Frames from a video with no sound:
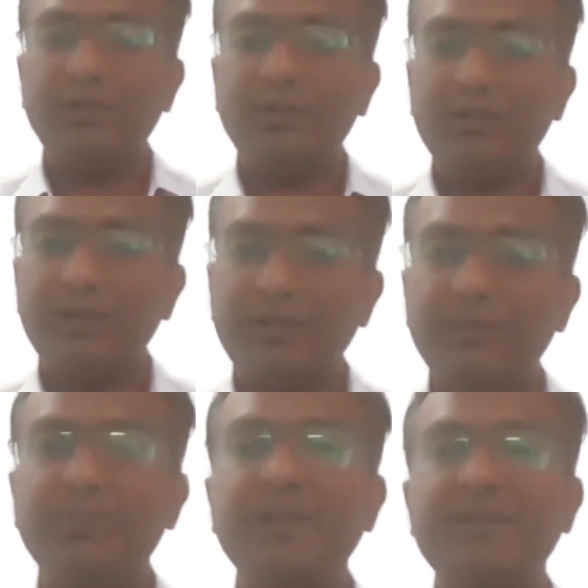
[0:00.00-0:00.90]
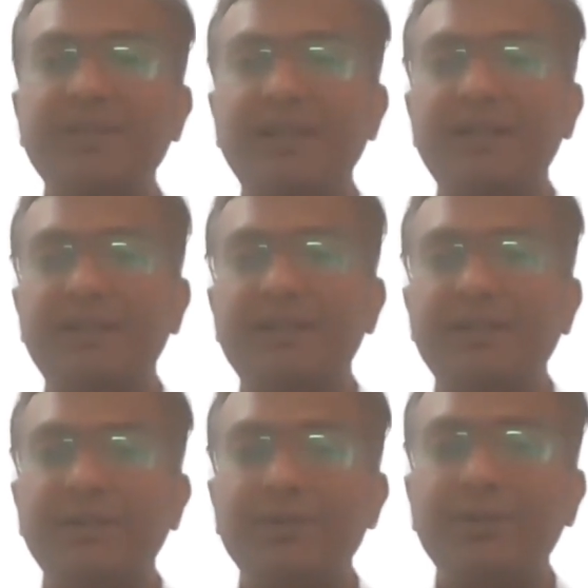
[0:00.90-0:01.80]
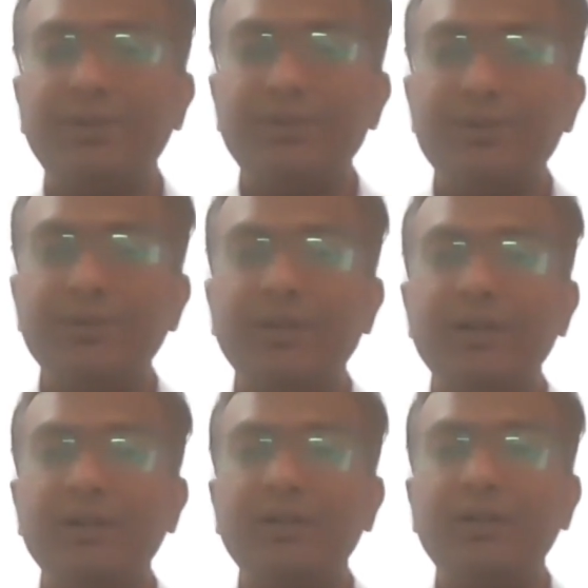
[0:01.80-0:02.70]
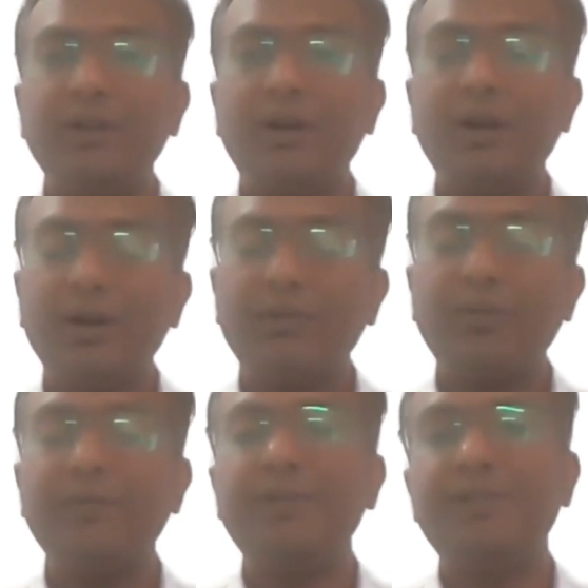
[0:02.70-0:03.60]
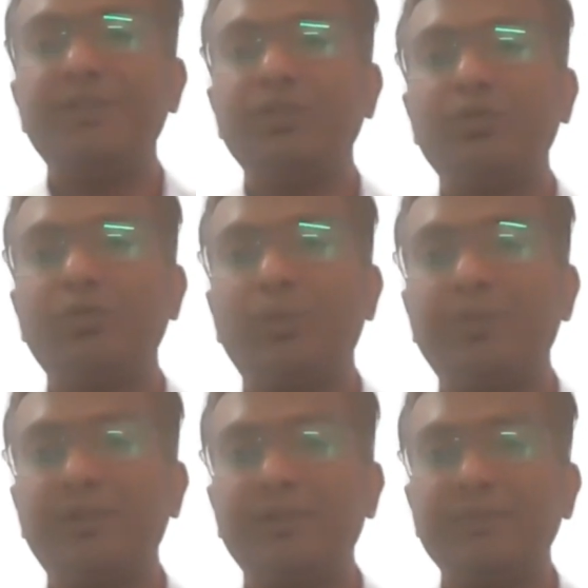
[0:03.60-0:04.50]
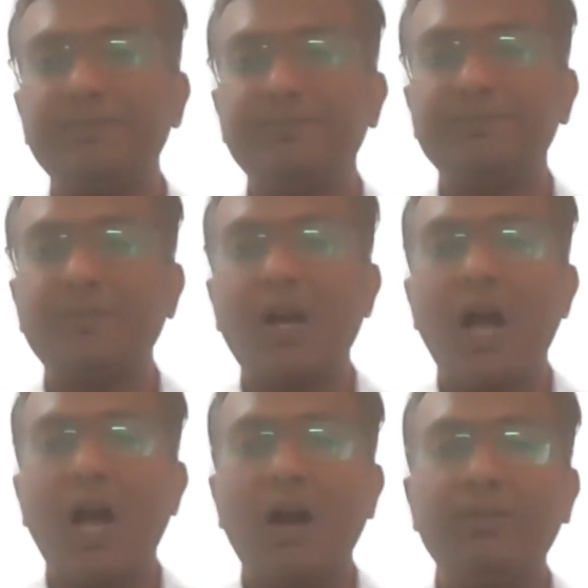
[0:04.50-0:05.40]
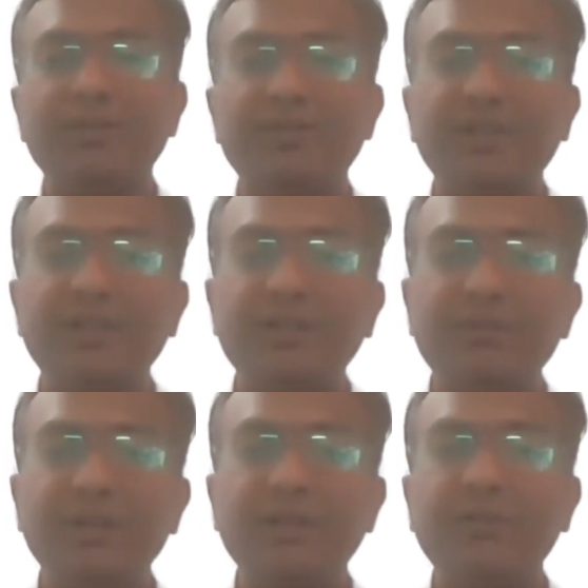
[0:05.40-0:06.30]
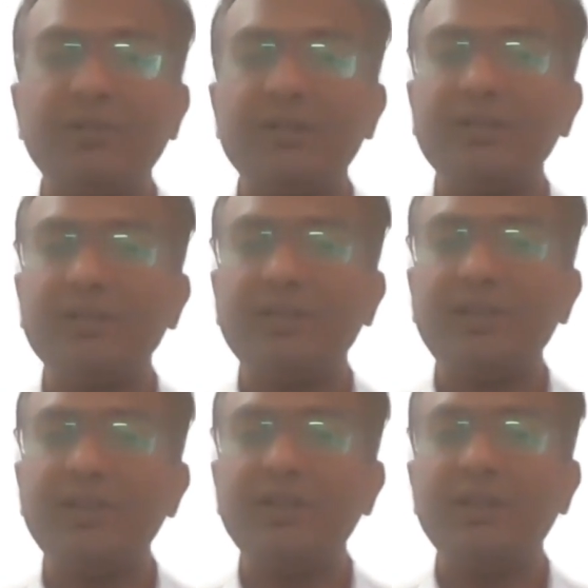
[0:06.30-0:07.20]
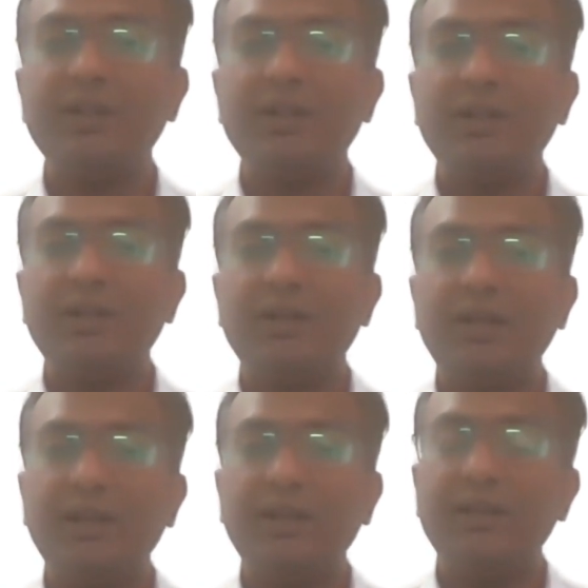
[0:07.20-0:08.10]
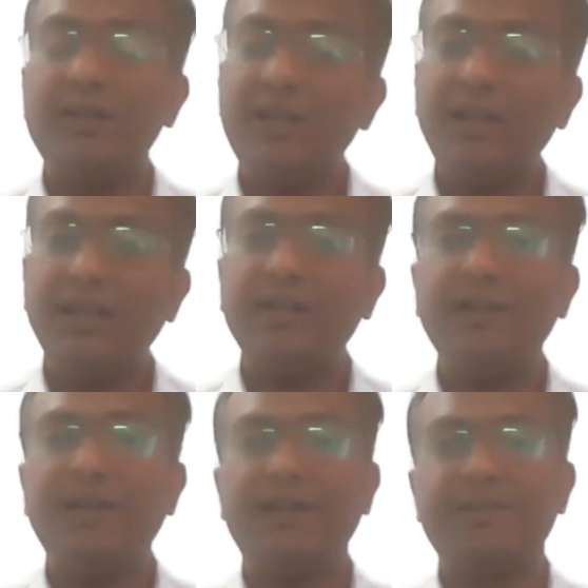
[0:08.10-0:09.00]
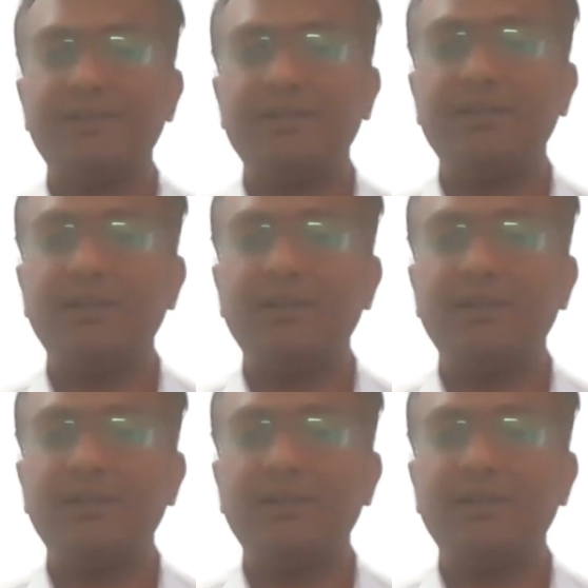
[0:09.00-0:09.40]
on the deeper scale, into the heart of this topic. Our journey will cover the three key areas.